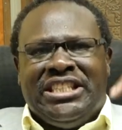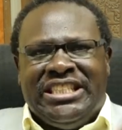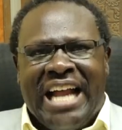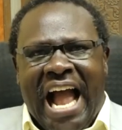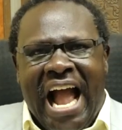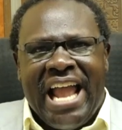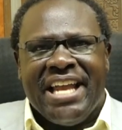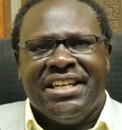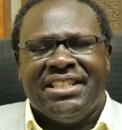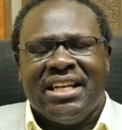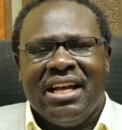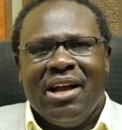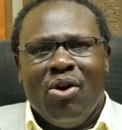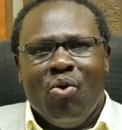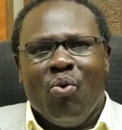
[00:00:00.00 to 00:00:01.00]

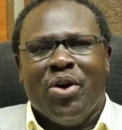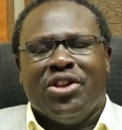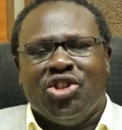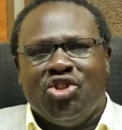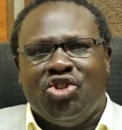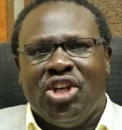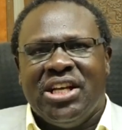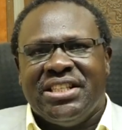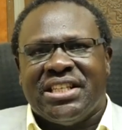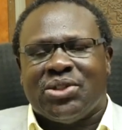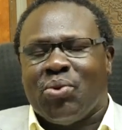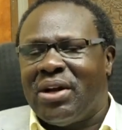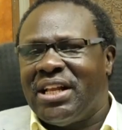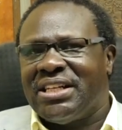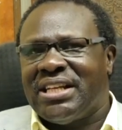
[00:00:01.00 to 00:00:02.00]
died with
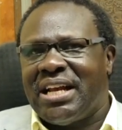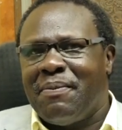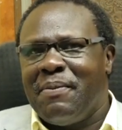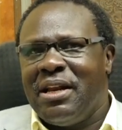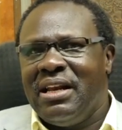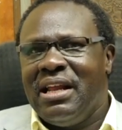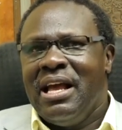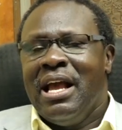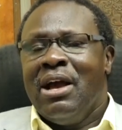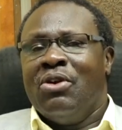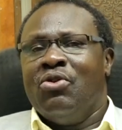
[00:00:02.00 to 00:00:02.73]
Jesus. What does that mean?